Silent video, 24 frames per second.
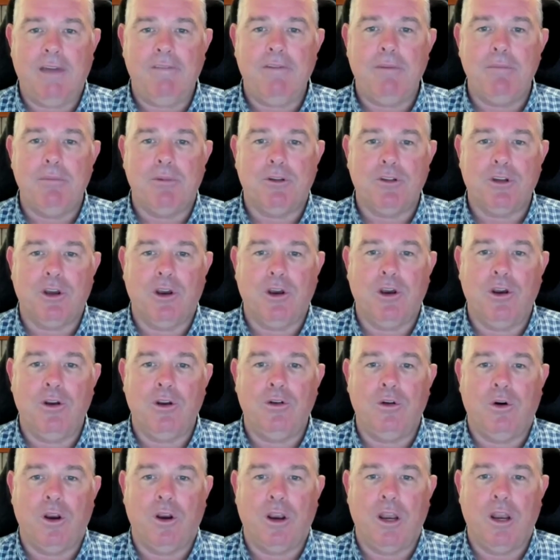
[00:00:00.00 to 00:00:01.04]
them turned
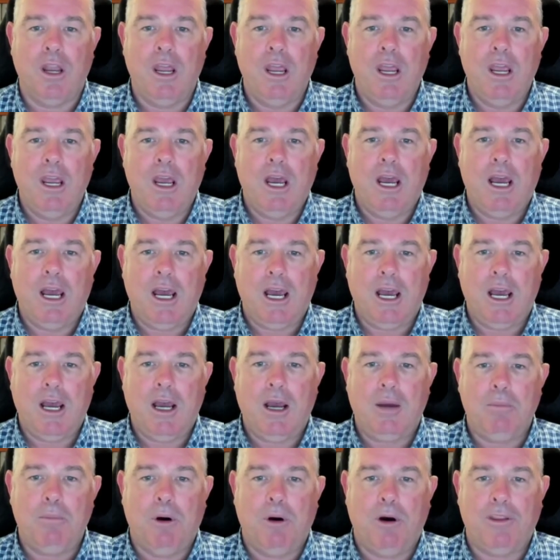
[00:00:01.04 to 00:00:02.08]
on
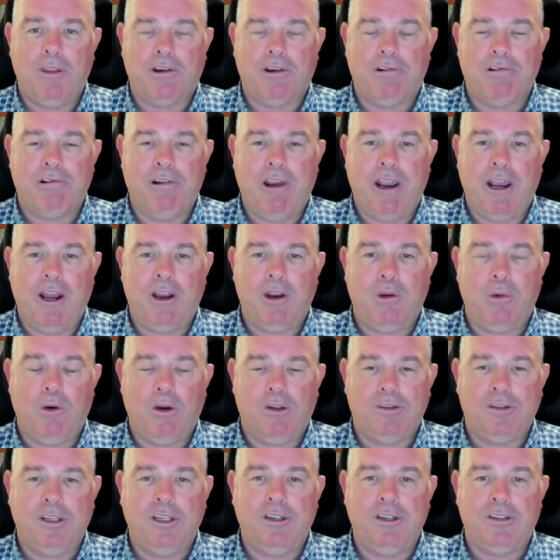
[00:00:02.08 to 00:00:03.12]
by the crowd, who I
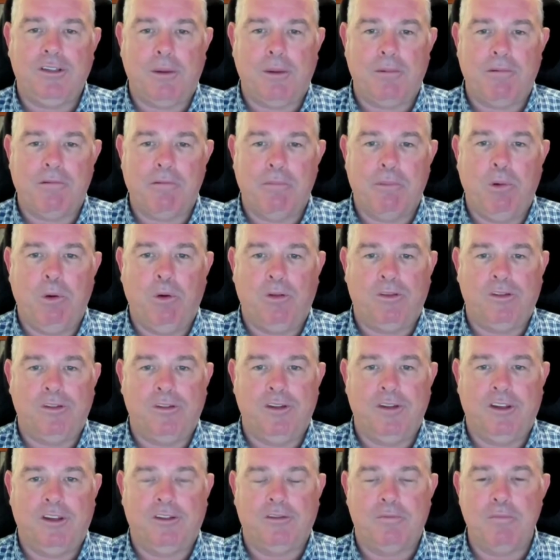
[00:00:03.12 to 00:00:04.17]
see some of the reports
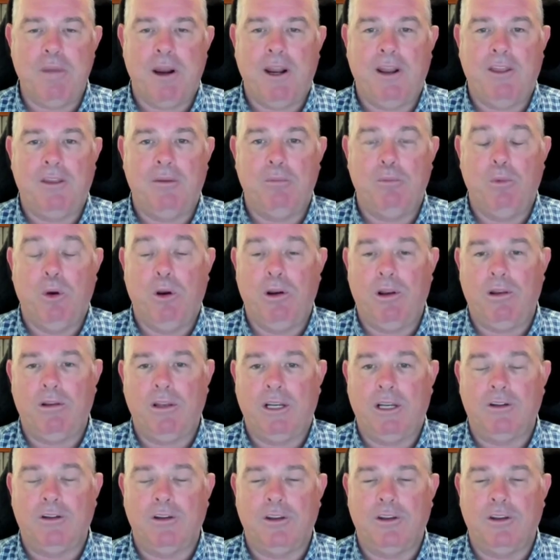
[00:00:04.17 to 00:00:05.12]
suggest many of them weren't linked to the